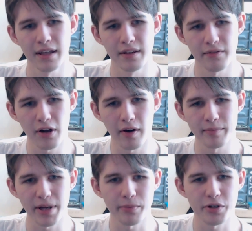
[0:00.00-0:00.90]

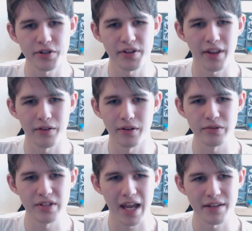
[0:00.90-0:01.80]
VRM temperatures in
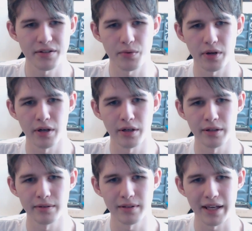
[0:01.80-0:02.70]
those tests
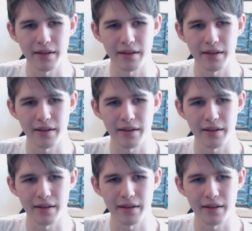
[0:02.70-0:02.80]
were